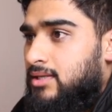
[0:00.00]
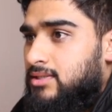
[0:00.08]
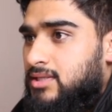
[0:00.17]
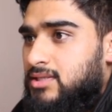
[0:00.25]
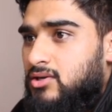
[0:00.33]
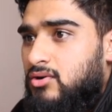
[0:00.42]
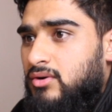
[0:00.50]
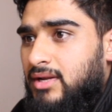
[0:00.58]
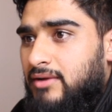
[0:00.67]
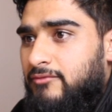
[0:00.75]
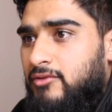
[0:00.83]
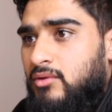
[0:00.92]
So as I go
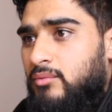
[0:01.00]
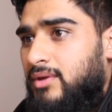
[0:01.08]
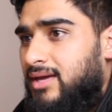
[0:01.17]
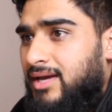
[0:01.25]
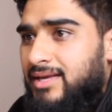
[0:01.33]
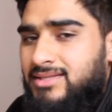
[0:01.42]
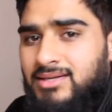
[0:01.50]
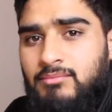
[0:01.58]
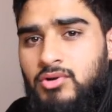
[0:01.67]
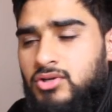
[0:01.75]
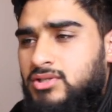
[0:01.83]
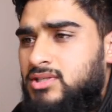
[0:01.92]
down through the week, I hit some
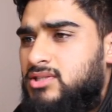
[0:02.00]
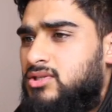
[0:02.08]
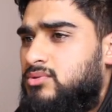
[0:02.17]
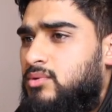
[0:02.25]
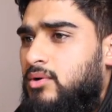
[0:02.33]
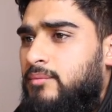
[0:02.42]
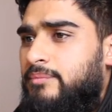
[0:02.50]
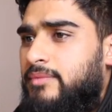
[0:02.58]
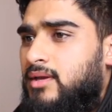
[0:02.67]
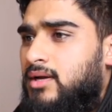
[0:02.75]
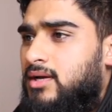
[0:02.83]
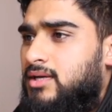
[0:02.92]
losses as well.
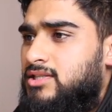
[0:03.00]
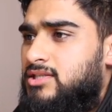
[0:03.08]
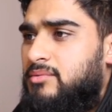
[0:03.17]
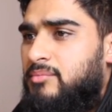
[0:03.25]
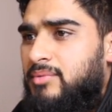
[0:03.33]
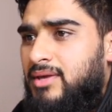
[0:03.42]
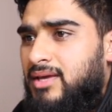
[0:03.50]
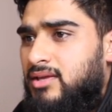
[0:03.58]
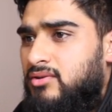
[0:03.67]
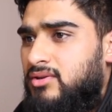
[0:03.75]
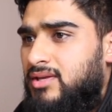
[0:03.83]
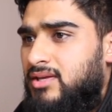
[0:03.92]
GBP,
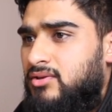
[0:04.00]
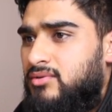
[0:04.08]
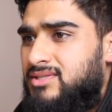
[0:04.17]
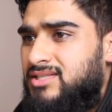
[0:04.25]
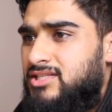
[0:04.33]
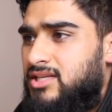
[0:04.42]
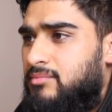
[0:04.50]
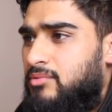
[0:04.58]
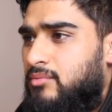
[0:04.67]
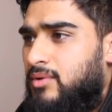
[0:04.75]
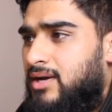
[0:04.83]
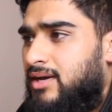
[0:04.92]
AUD, USD,
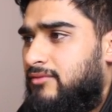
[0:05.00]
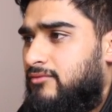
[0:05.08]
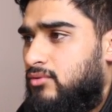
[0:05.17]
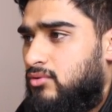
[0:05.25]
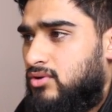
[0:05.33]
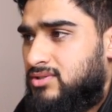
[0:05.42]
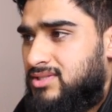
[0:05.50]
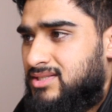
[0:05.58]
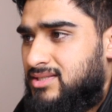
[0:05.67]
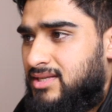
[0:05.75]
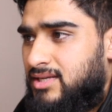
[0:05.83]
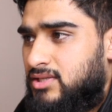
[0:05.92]
JPY, a few
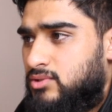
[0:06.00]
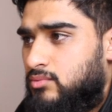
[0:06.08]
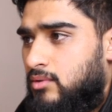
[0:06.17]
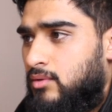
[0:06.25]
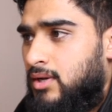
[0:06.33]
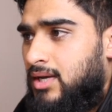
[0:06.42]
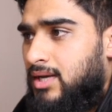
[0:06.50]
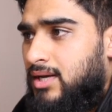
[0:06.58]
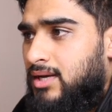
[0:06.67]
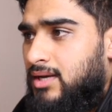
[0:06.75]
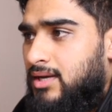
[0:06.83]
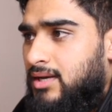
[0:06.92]
losses there as well.
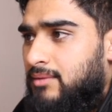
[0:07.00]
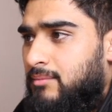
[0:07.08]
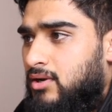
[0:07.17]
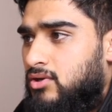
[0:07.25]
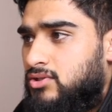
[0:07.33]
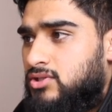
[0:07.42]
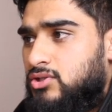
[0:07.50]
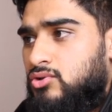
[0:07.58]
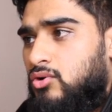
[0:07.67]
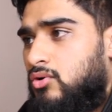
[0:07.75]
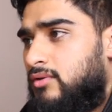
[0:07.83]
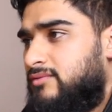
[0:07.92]
I lost a
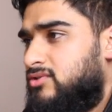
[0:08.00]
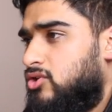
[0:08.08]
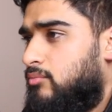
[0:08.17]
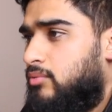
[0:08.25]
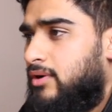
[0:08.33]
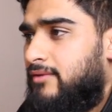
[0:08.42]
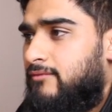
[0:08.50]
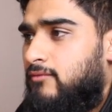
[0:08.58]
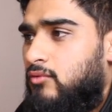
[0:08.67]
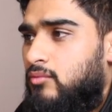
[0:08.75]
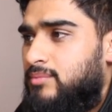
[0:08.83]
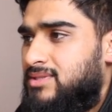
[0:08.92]
total of 0.4%,
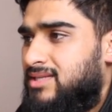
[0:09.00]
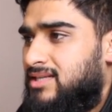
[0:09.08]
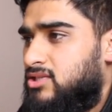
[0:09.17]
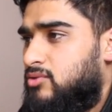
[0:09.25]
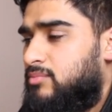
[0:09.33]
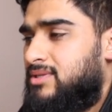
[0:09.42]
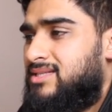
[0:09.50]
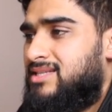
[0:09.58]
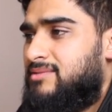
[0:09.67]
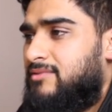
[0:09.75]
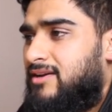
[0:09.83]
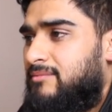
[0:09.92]

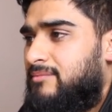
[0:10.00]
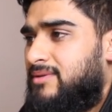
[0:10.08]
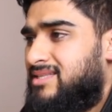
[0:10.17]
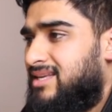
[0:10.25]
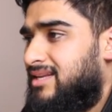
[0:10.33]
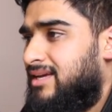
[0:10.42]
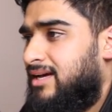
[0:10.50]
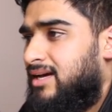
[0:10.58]
0.65%.